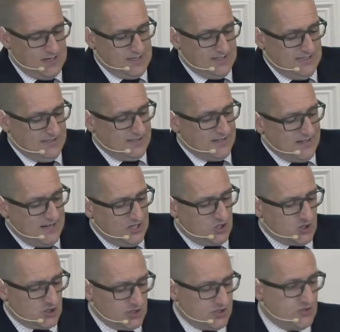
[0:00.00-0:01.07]
indeed the
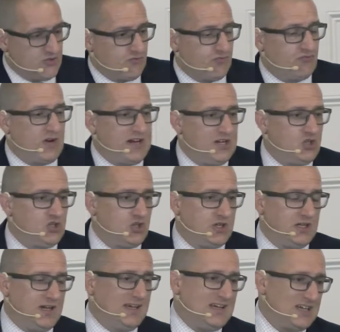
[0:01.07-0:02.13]
nations
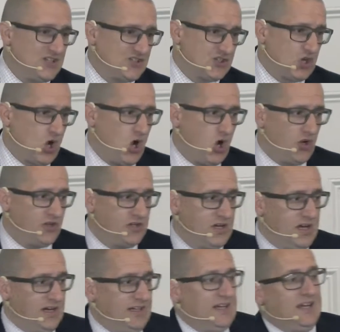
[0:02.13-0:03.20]
raging against God,
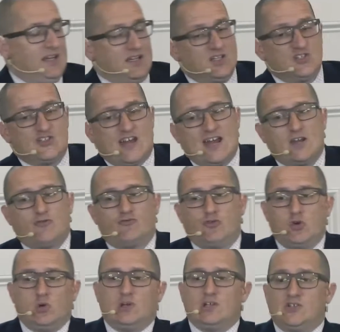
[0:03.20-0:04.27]
kings and
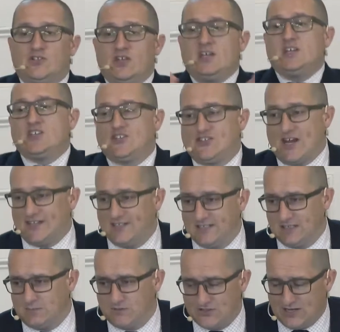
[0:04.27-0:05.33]
rulers setting
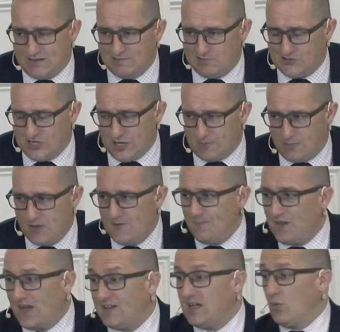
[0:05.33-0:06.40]
themselves up,
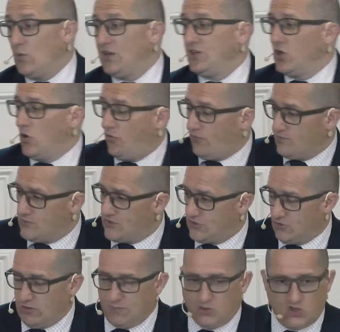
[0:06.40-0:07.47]
and yet we know from
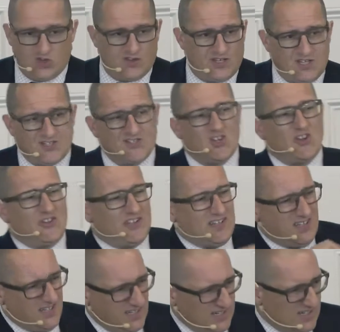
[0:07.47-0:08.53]
Scripture that it's not the
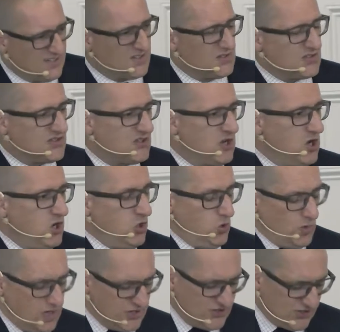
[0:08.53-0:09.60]
kings
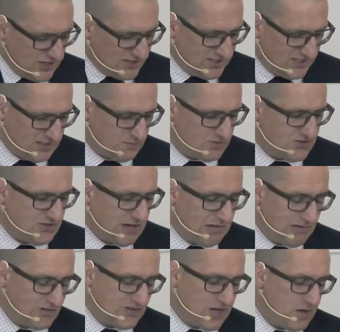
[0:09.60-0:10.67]
who are setting
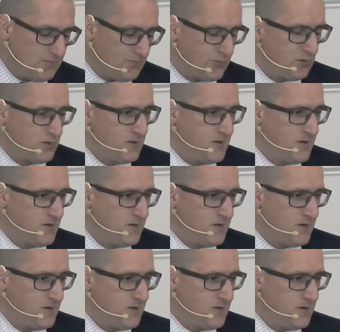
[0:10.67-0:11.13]
themselves up.